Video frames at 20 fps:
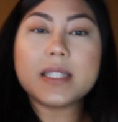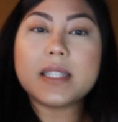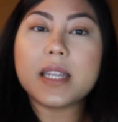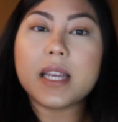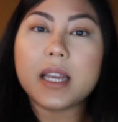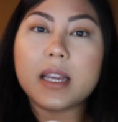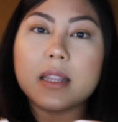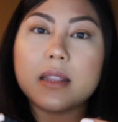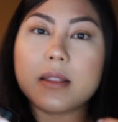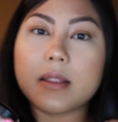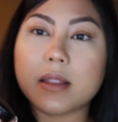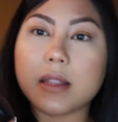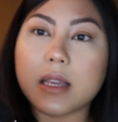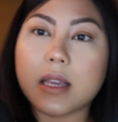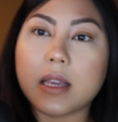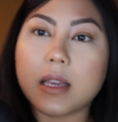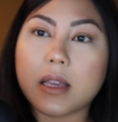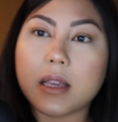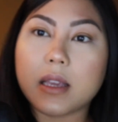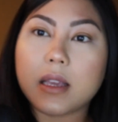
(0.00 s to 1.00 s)
take
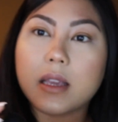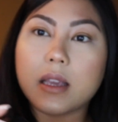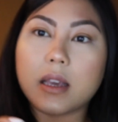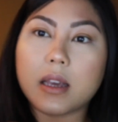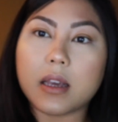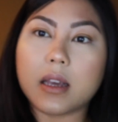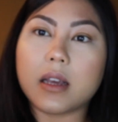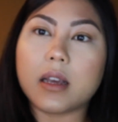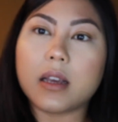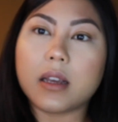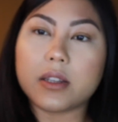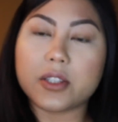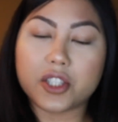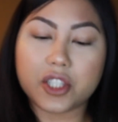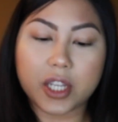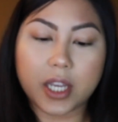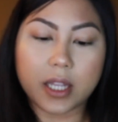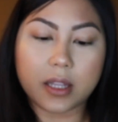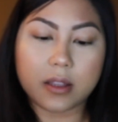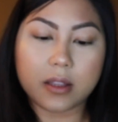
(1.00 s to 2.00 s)
the
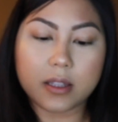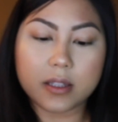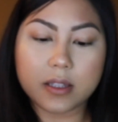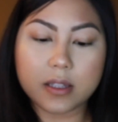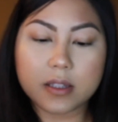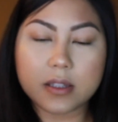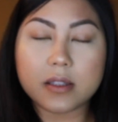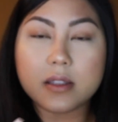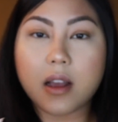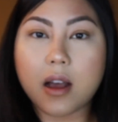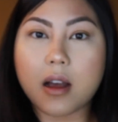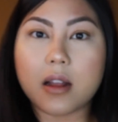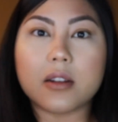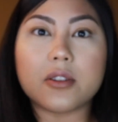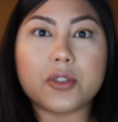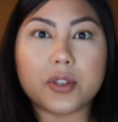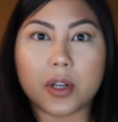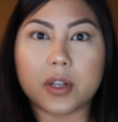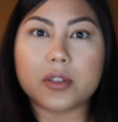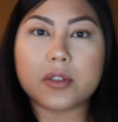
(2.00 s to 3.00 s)
this is not
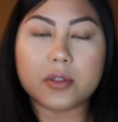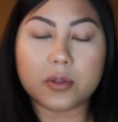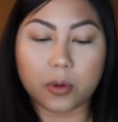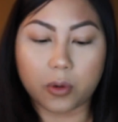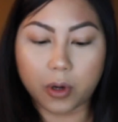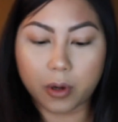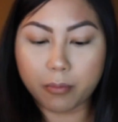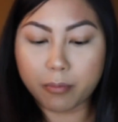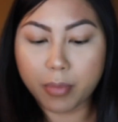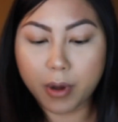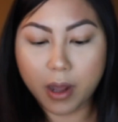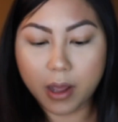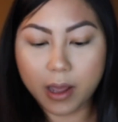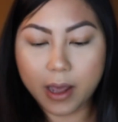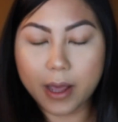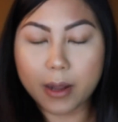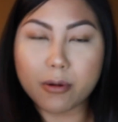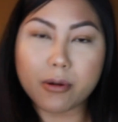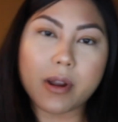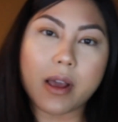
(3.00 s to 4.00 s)
Drugstore, but
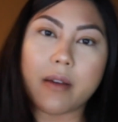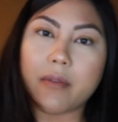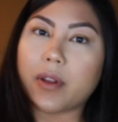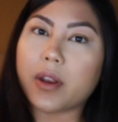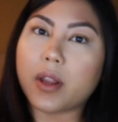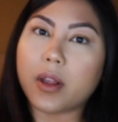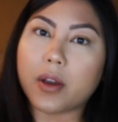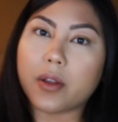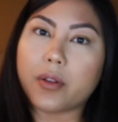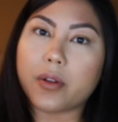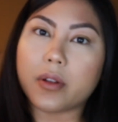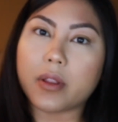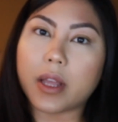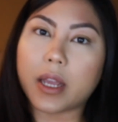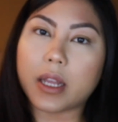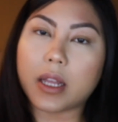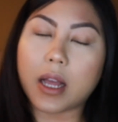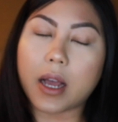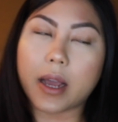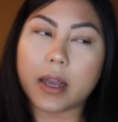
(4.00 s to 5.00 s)
I don't have any other
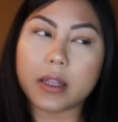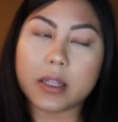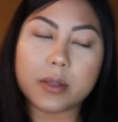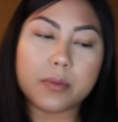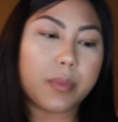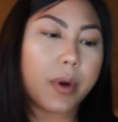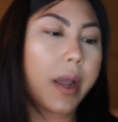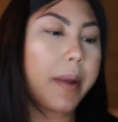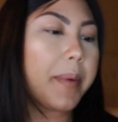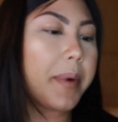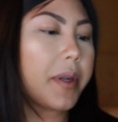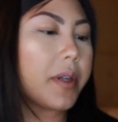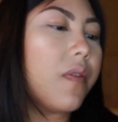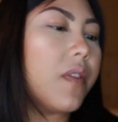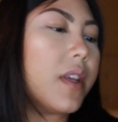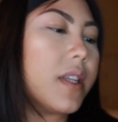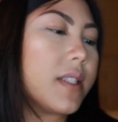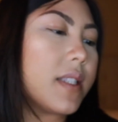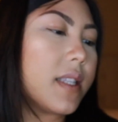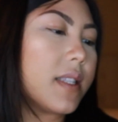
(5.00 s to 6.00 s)
like eyelid primer.
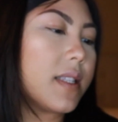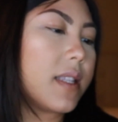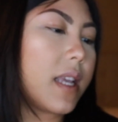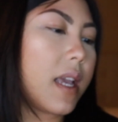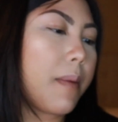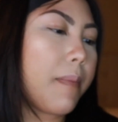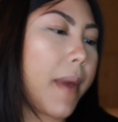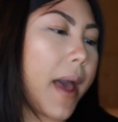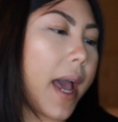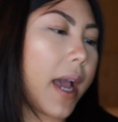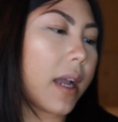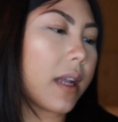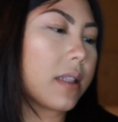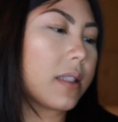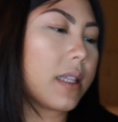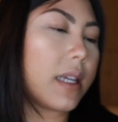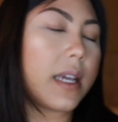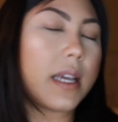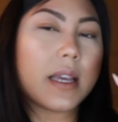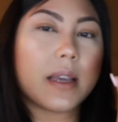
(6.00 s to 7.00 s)
This is the MAC